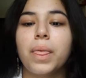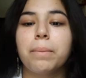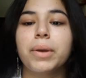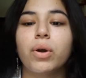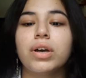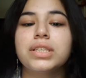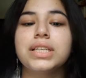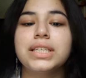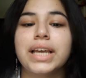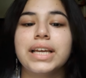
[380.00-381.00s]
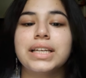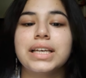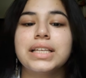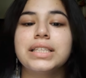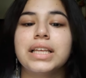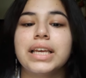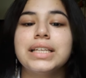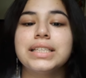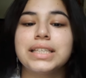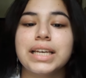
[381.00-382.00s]
because the state is
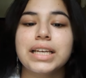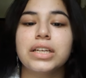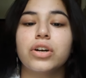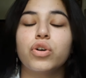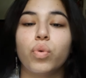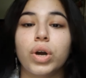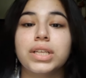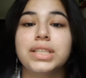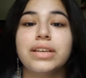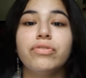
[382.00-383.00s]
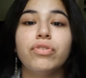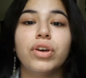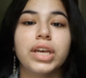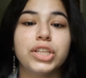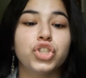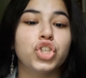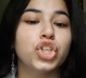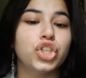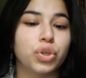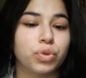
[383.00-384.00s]
indeed a coercive
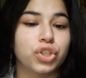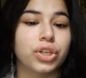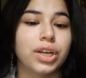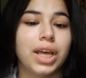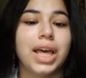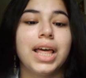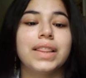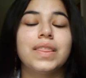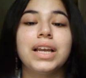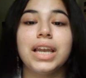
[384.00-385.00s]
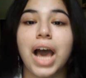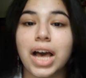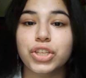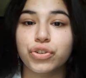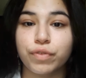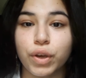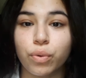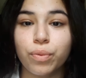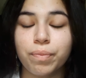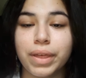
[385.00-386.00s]
institution. The last
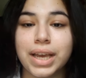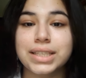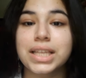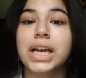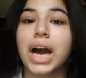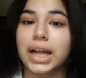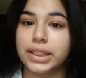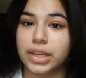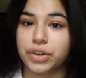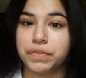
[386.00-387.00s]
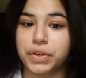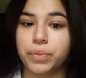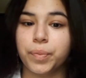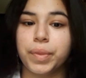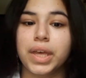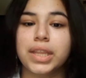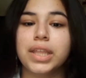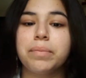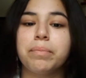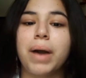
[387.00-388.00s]
view is the Gandhian view.
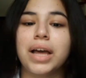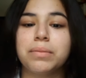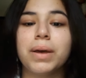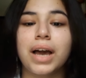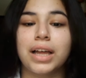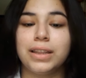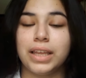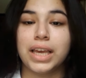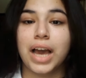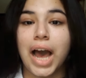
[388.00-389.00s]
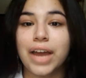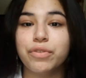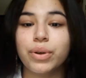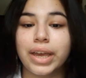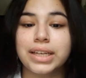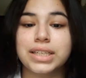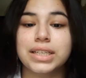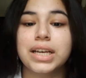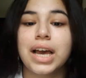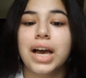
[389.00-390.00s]
The Mahatma Gandhi
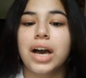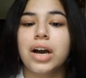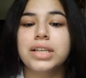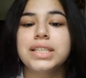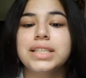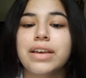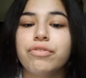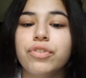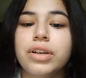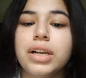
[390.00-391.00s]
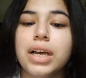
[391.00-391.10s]
advocated a severe